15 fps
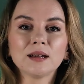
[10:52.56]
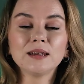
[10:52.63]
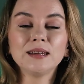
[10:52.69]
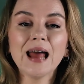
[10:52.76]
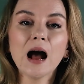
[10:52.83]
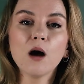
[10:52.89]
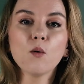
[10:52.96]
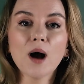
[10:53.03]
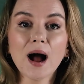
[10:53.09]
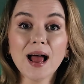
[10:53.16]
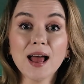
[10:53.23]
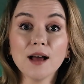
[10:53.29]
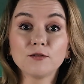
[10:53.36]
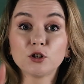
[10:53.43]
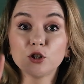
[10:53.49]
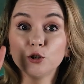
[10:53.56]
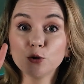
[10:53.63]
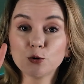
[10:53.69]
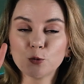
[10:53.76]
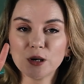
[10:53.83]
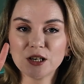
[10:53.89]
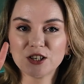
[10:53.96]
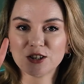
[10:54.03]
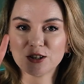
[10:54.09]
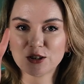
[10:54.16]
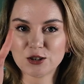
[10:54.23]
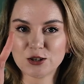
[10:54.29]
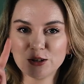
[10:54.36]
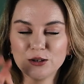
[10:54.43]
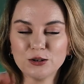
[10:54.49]
now I have two questions
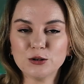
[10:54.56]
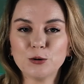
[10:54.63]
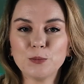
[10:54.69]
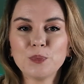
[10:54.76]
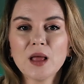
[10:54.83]
to you.